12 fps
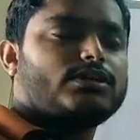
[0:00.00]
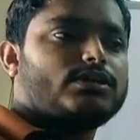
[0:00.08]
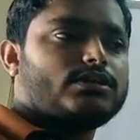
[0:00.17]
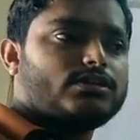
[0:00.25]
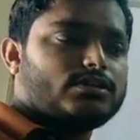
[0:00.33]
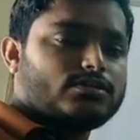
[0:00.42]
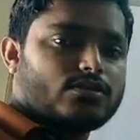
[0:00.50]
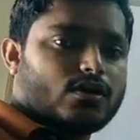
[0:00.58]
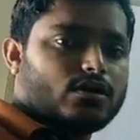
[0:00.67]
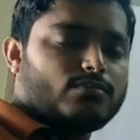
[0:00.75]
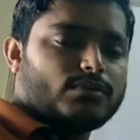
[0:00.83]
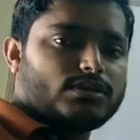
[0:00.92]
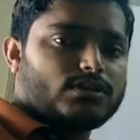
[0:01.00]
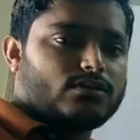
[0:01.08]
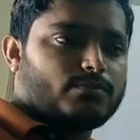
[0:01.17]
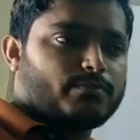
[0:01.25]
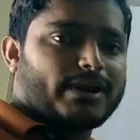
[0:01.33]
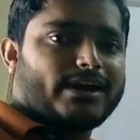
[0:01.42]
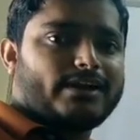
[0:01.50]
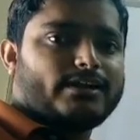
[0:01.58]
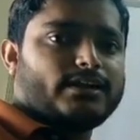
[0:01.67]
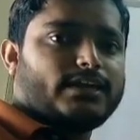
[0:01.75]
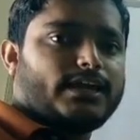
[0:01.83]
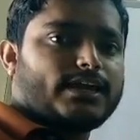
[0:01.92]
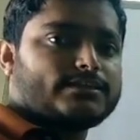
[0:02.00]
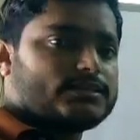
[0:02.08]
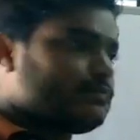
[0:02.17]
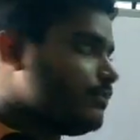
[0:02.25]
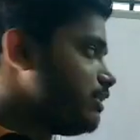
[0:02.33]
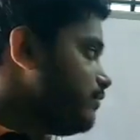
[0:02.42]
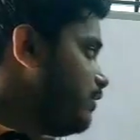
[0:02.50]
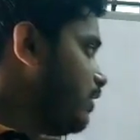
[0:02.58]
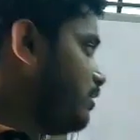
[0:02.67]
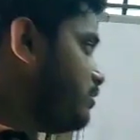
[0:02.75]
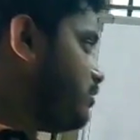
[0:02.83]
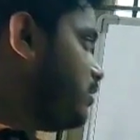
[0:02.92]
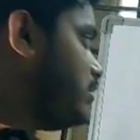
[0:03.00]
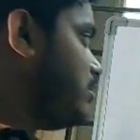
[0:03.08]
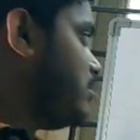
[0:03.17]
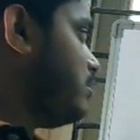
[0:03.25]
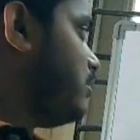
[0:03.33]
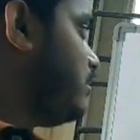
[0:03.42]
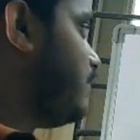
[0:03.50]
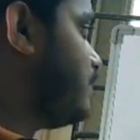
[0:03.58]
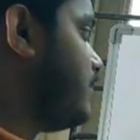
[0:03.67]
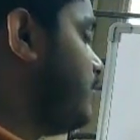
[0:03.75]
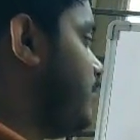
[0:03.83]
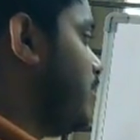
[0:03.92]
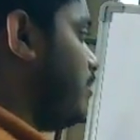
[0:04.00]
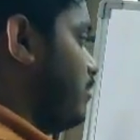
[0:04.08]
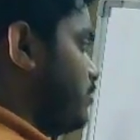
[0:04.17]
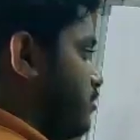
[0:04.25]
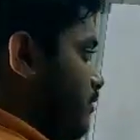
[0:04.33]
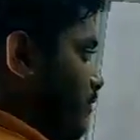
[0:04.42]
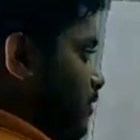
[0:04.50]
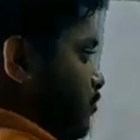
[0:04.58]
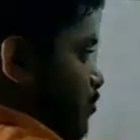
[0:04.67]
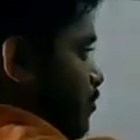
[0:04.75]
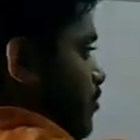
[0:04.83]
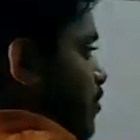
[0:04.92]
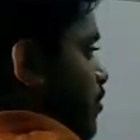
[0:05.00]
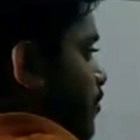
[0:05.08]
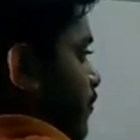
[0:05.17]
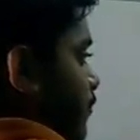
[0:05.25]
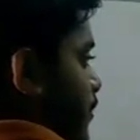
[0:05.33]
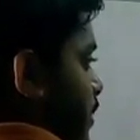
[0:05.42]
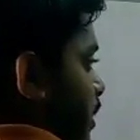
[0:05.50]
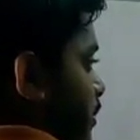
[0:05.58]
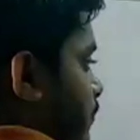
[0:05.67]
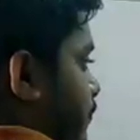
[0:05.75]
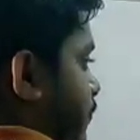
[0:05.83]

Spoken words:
in normal or practical cases which we consider, which will be also given. So we can